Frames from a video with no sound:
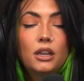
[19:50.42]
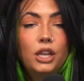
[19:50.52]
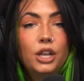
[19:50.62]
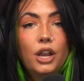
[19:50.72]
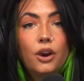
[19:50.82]

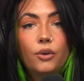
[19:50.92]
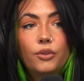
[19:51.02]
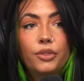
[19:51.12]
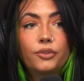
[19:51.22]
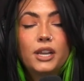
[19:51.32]
you
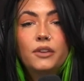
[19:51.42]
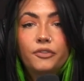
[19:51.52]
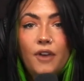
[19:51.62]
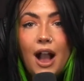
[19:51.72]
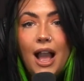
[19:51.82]
know, 3 to
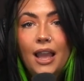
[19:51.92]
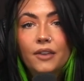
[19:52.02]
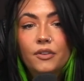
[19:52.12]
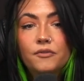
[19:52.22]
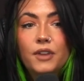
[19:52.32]

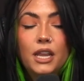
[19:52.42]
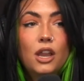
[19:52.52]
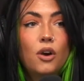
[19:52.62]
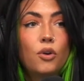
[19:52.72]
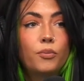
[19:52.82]
5
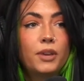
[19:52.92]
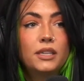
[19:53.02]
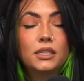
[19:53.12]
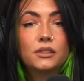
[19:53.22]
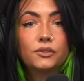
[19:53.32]
video
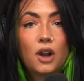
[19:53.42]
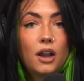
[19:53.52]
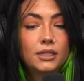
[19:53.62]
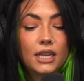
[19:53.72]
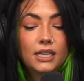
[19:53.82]
pieces of
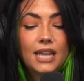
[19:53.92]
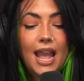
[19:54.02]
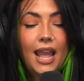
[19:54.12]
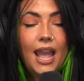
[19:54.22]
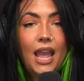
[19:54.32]
content a
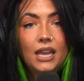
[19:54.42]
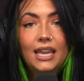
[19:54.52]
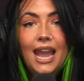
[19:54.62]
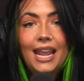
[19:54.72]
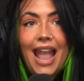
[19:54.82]
day and
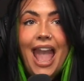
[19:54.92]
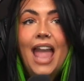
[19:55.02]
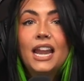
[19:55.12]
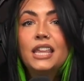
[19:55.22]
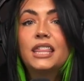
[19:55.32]
getting
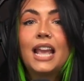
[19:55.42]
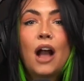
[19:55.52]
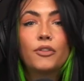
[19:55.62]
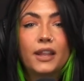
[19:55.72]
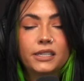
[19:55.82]
anything
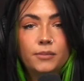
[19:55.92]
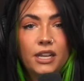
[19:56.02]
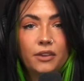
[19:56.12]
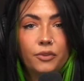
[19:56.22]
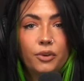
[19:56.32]
out that is
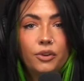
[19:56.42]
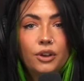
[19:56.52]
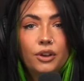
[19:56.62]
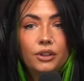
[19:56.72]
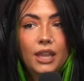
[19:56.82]
meaningful.
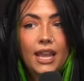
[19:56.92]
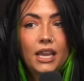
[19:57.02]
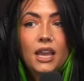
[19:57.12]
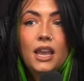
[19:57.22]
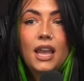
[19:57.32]

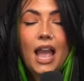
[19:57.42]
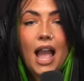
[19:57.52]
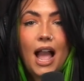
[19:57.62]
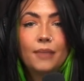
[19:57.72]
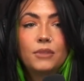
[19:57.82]
Like,
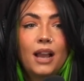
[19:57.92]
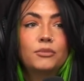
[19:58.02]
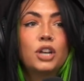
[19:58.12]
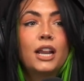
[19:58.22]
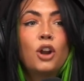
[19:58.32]

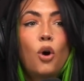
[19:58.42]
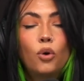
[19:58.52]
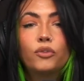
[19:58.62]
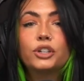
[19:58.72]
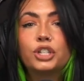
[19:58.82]
I'm trying to
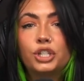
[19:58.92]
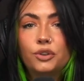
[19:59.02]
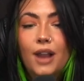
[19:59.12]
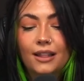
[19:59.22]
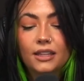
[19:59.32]

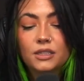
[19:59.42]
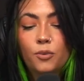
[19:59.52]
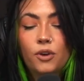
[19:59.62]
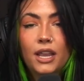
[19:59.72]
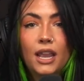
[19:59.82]
overshoot at this
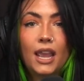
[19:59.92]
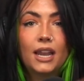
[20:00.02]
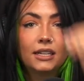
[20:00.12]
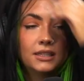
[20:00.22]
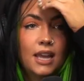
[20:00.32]
point.
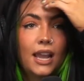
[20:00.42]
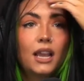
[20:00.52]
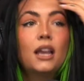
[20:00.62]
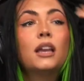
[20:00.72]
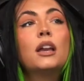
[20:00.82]
And it's like,